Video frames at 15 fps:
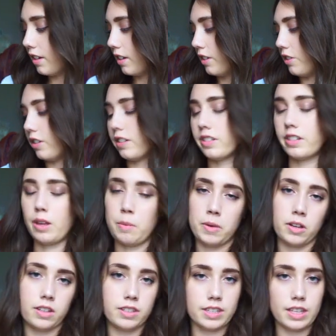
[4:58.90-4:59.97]
just a
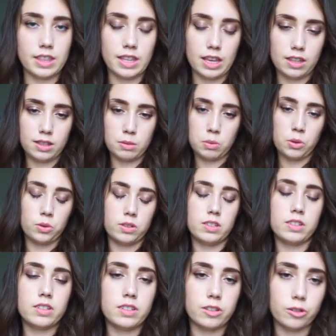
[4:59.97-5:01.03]
person that's
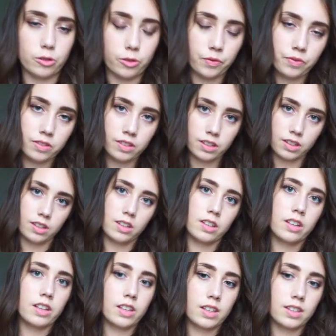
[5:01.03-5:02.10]
supposed to
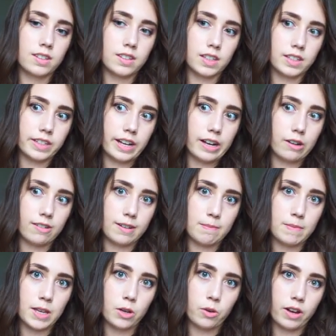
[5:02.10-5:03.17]
sit down
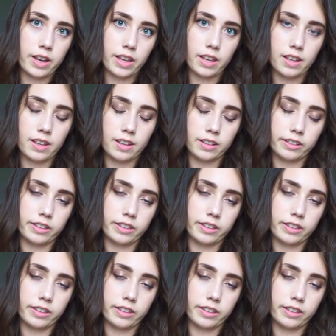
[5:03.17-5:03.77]
and be quiet and